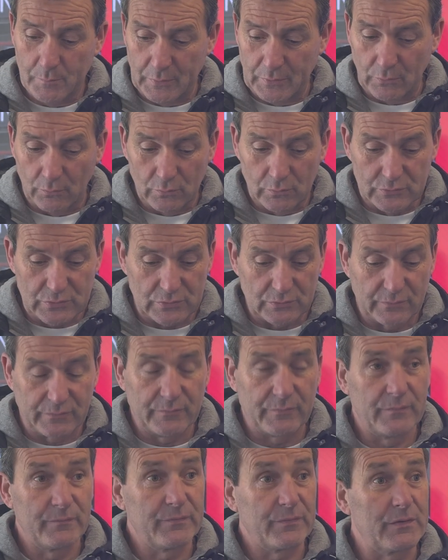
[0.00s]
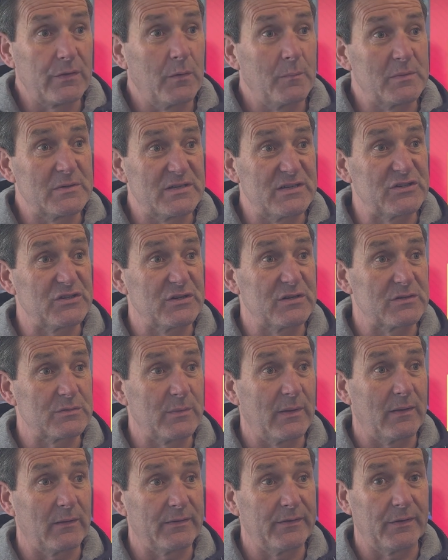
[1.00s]
but also for the opposition as
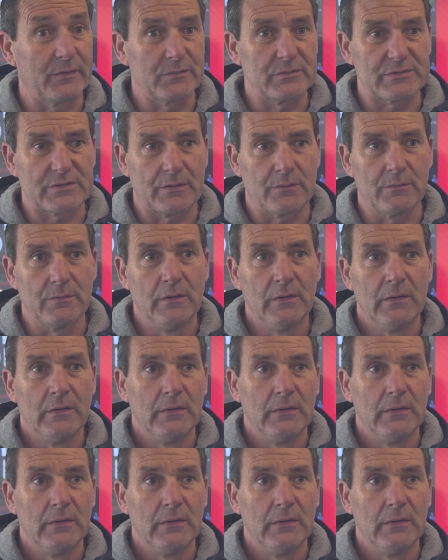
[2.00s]
well, you know. So